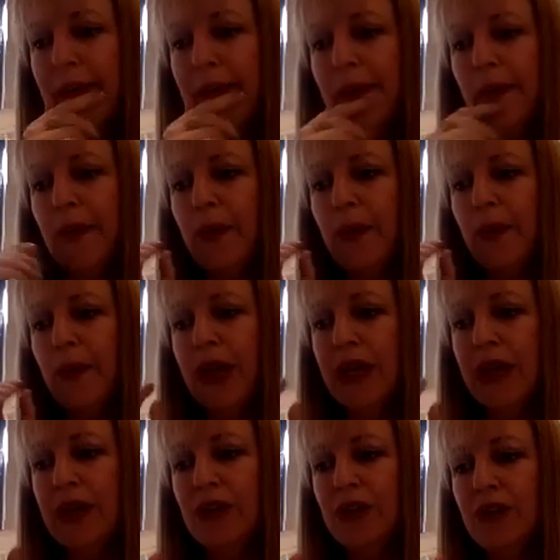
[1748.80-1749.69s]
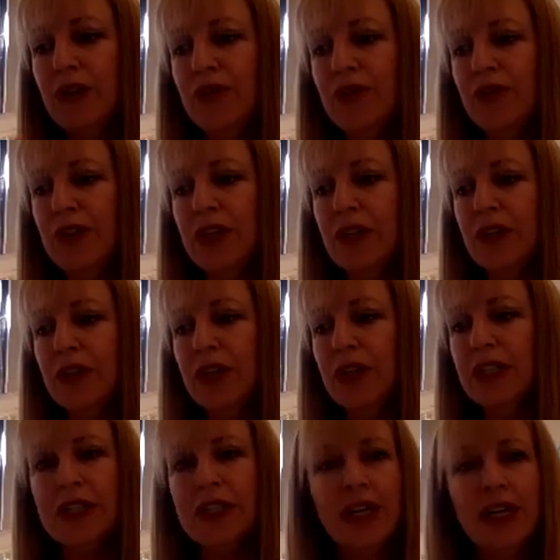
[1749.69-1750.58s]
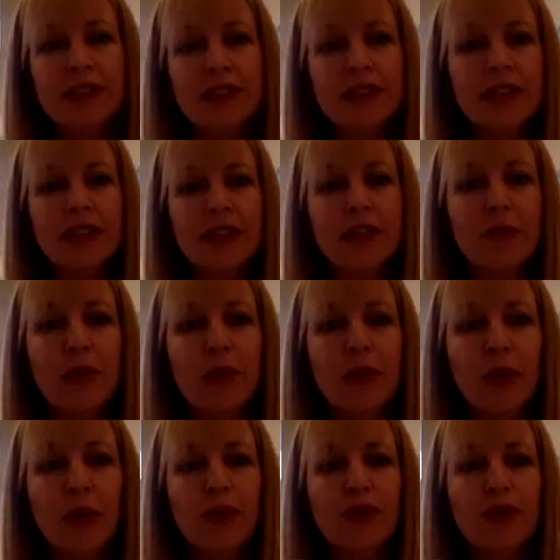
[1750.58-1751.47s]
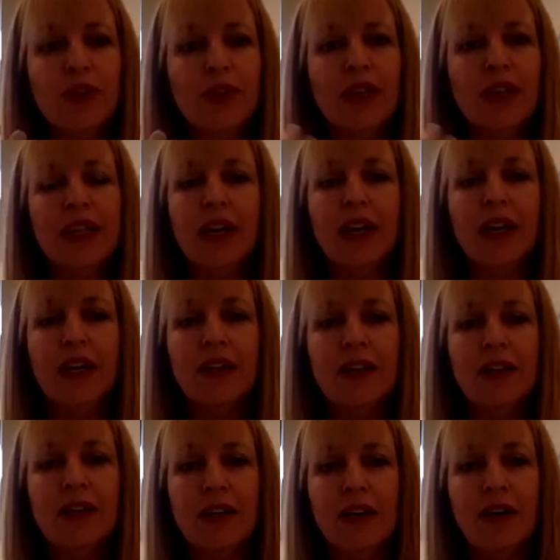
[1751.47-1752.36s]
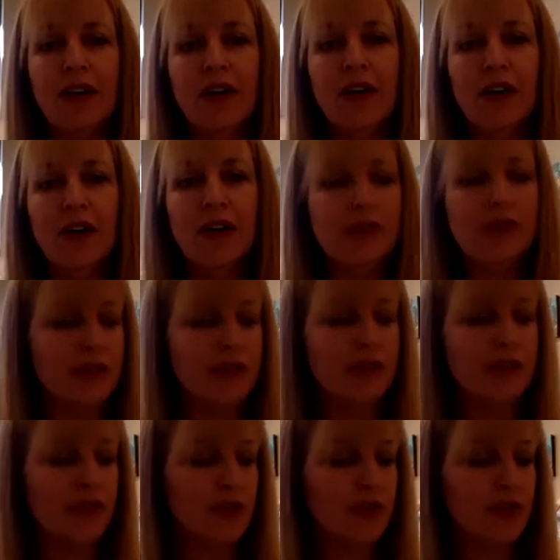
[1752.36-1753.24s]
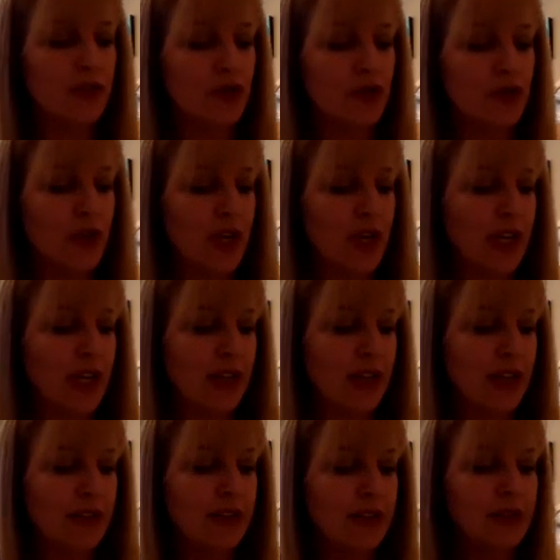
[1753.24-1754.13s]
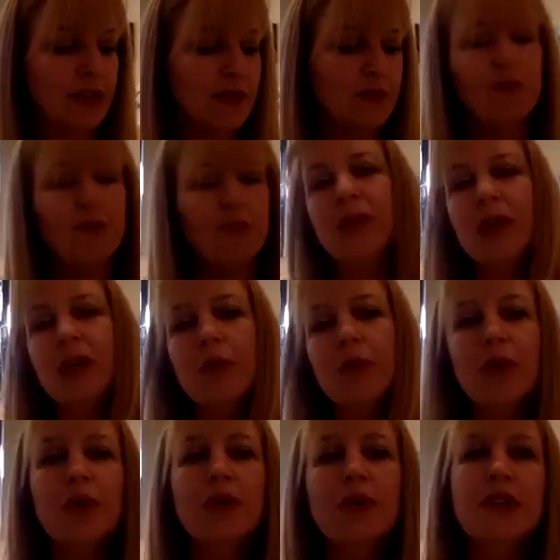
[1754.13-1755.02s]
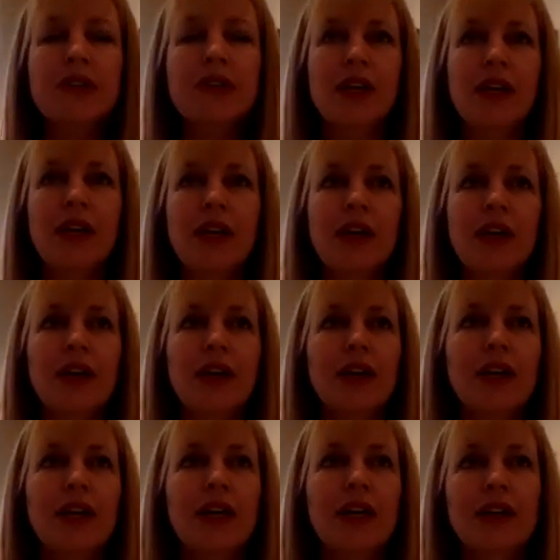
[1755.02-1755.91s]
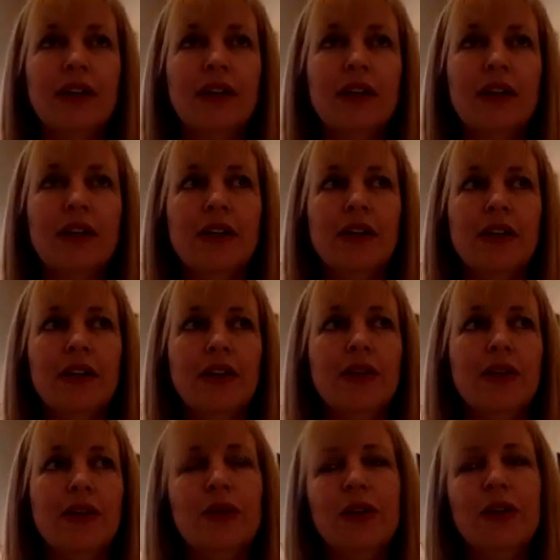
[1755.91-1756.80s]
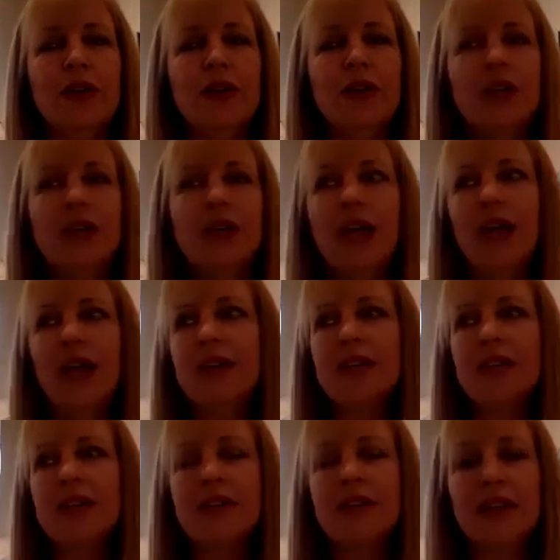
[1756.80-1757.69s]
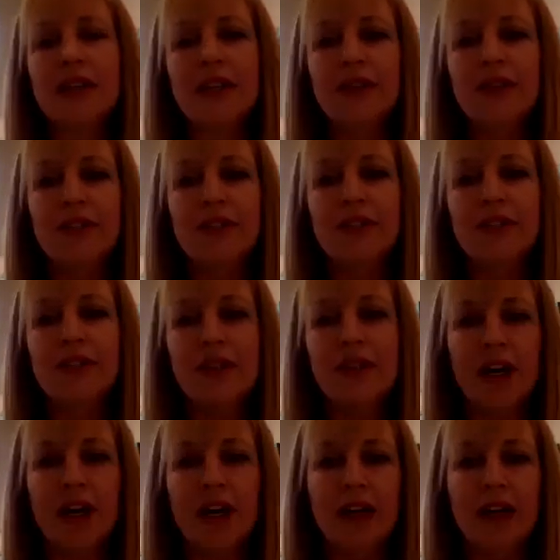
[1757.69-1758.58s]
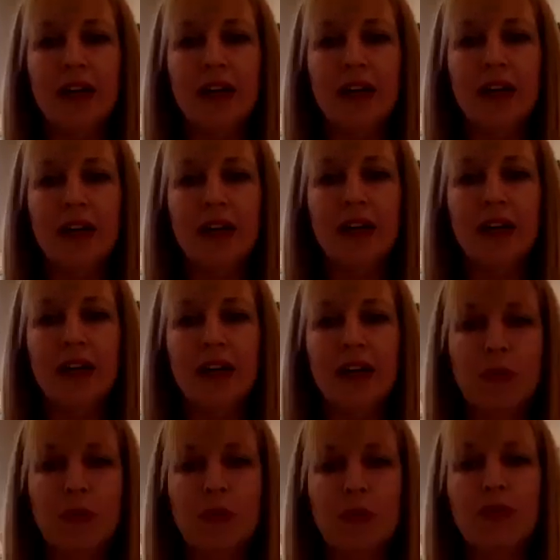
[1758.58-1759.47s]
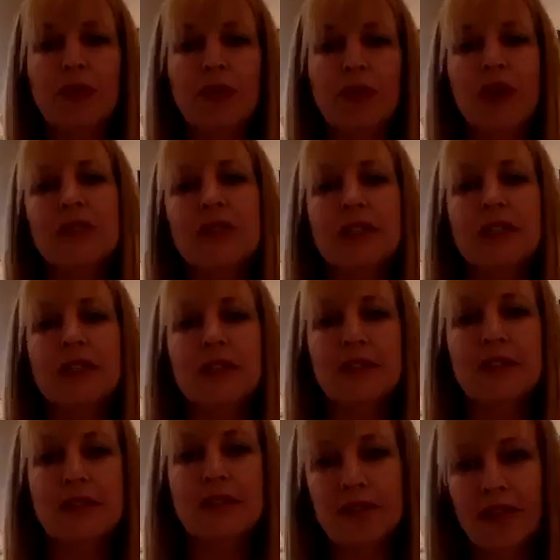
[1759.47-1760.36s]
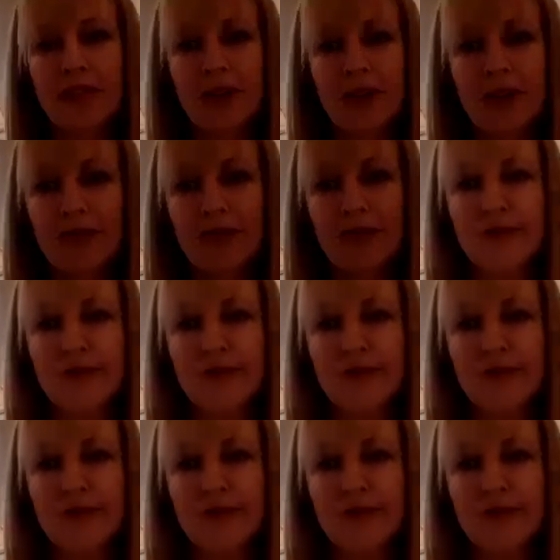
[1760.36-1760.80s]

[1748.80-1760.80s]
when you feel the intensity the most, like the heartstrings being pulled, you can ask, is that the presence of